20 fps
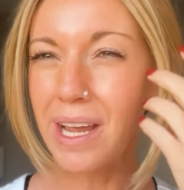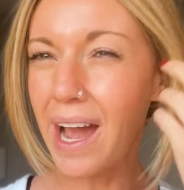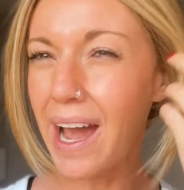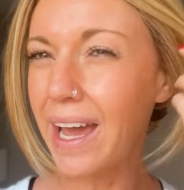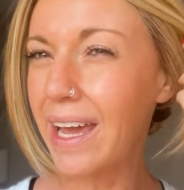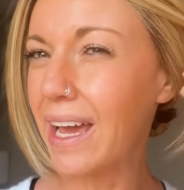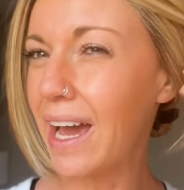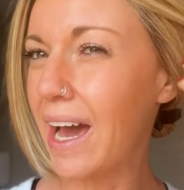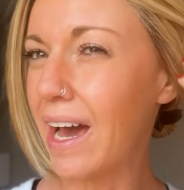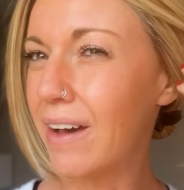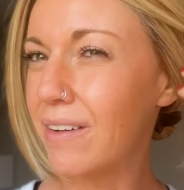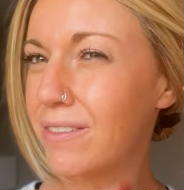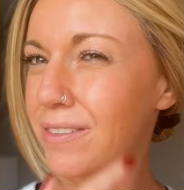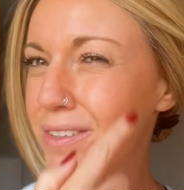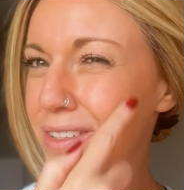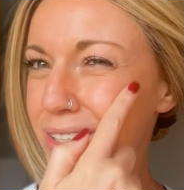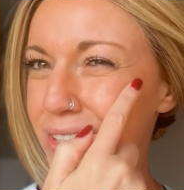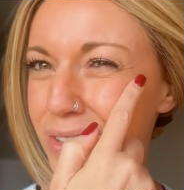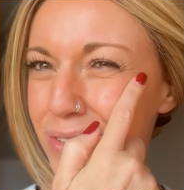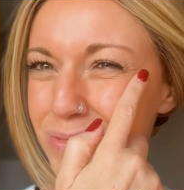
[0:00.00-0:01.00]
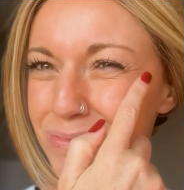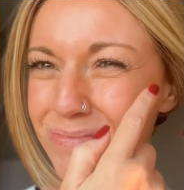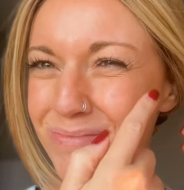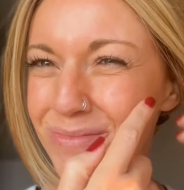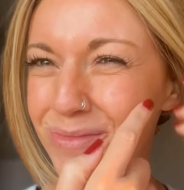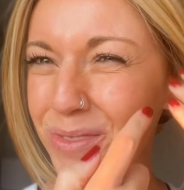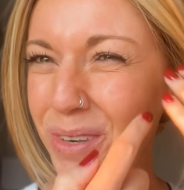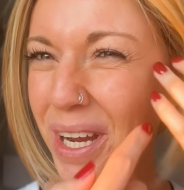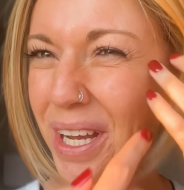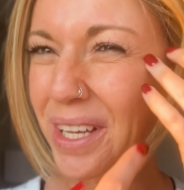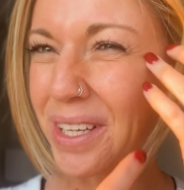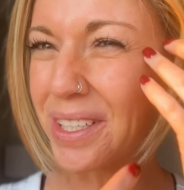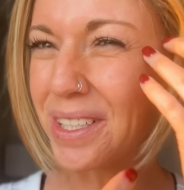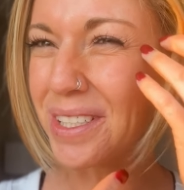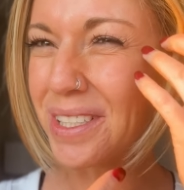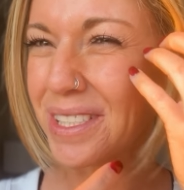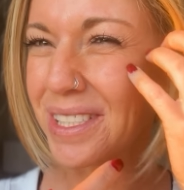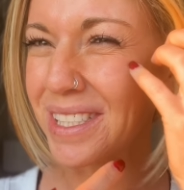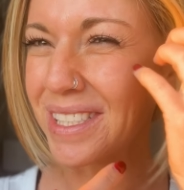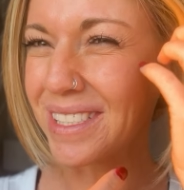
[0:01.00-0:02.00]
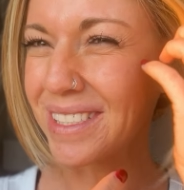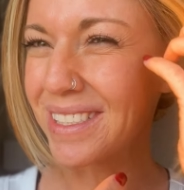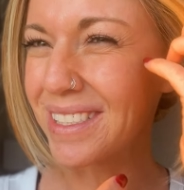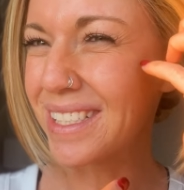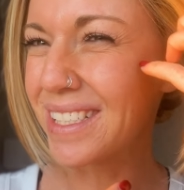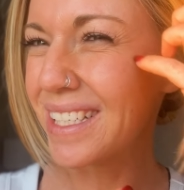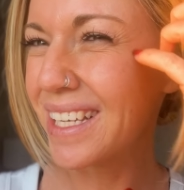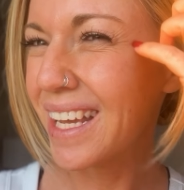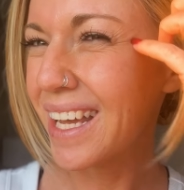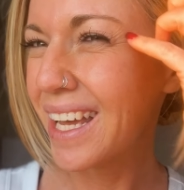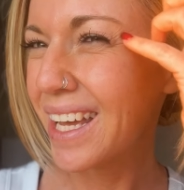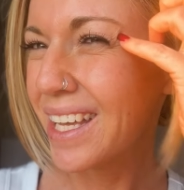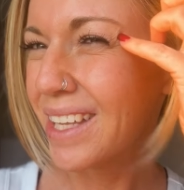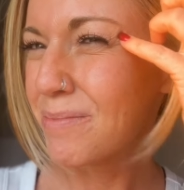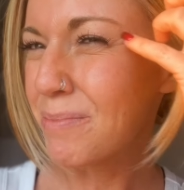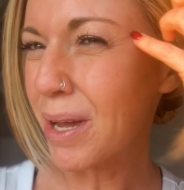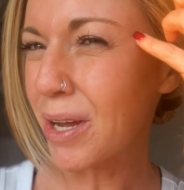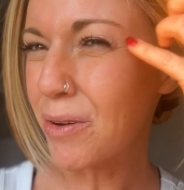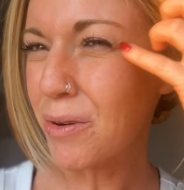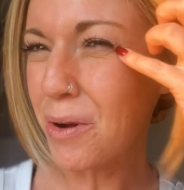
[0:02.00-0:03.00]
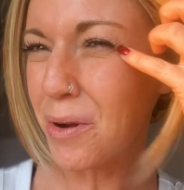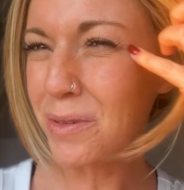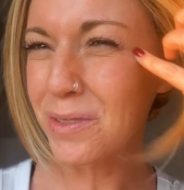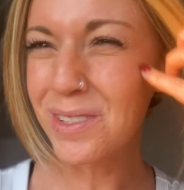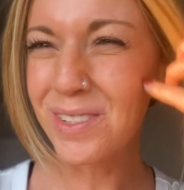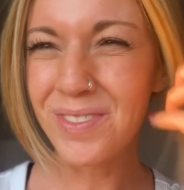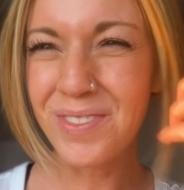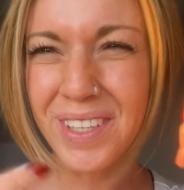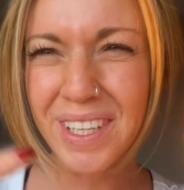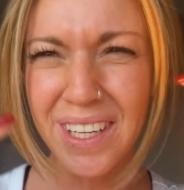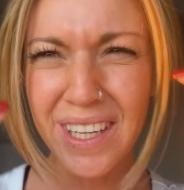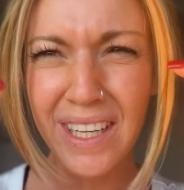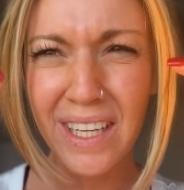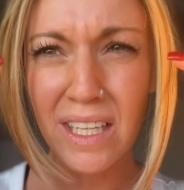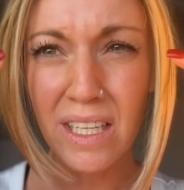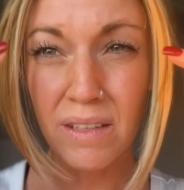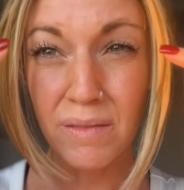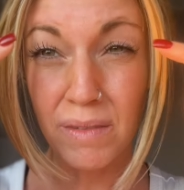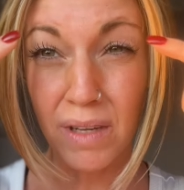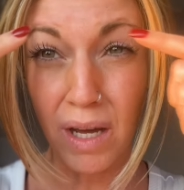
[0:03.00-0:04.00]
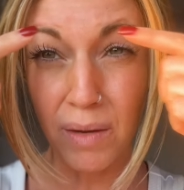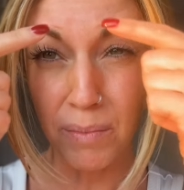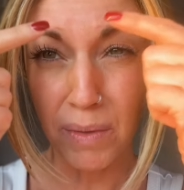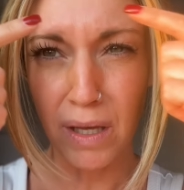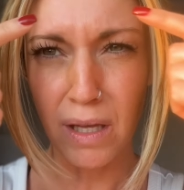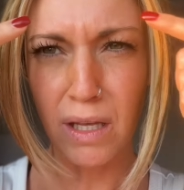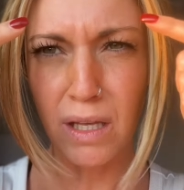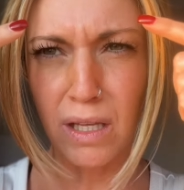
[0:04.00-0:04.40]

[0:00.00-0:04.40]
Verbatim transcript: I have, you know, wrinkles and my crow's feet and I've got my